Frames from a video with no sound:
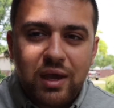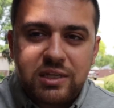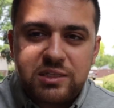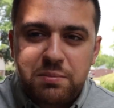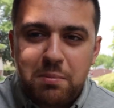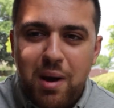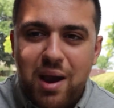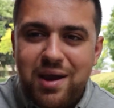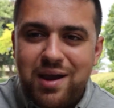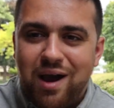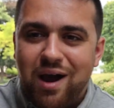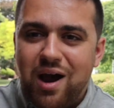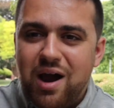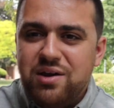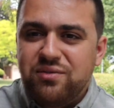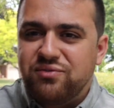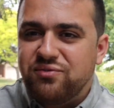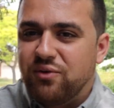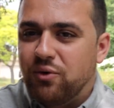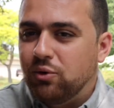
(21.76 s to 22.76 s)
It's my
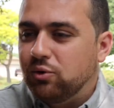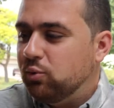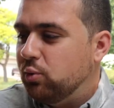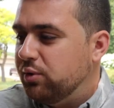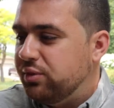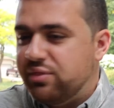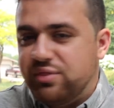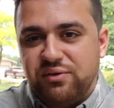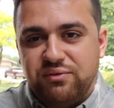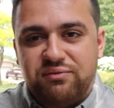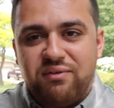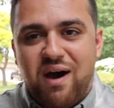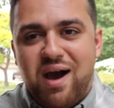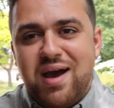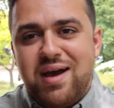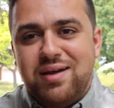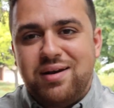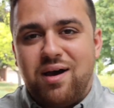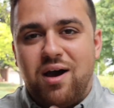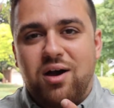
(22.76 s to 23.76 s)
iPhone with the
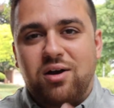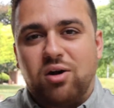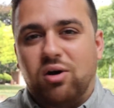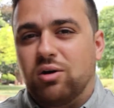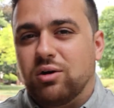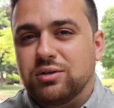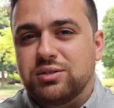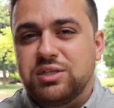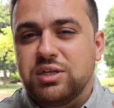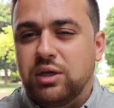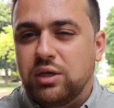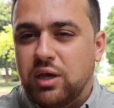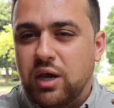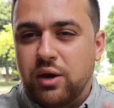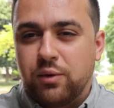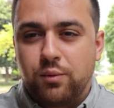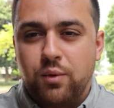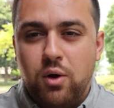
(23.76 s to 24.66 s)
Viadoc R T K